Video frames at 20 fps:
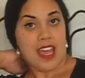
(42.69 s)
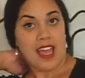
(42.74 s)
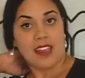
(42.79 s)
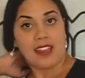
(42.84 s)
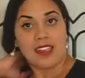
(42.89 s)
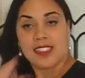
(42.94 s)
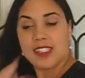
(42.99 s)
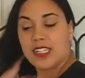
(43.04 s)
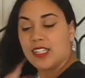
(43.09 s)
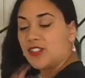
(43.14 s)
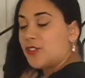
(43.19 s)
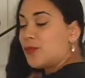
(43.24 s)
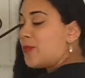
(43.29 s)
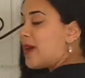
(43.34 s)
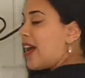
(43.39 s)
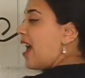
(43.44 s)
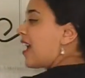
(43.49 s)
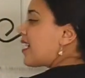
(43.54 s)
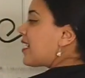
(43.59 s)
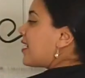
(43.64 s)
and the center
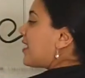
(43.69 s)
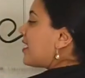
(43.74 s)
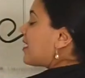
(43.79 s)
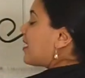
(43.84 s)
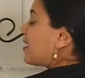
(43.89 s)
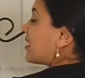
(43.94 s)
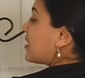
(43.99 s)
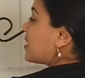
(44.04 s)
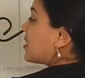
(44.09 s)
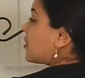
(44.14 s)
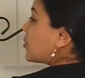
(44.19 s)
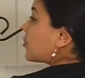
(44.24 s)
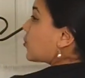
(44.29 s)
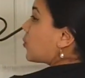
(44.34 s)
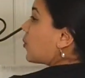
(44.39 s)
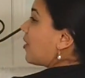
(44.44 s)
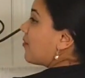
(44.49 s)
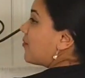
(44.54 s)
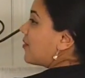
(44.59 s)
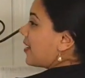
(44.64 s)
back here is
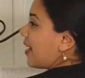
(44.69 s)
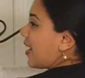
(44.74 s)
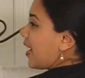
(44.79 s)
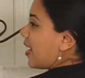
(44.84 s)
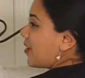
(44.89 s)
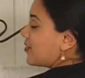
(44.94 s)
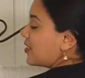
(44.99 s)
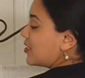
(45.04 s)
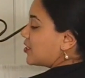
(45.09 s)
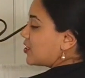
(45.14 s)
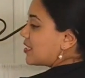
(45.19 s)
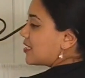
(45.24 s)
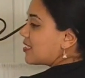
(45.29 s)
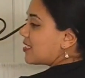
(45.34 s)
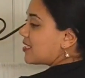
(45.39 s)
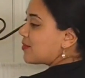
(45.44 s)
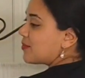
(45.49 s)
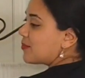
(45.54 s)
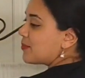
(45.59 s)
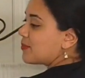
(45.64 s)
12.5
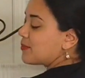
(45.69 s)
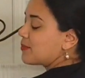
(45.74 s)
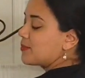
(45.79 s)
inches.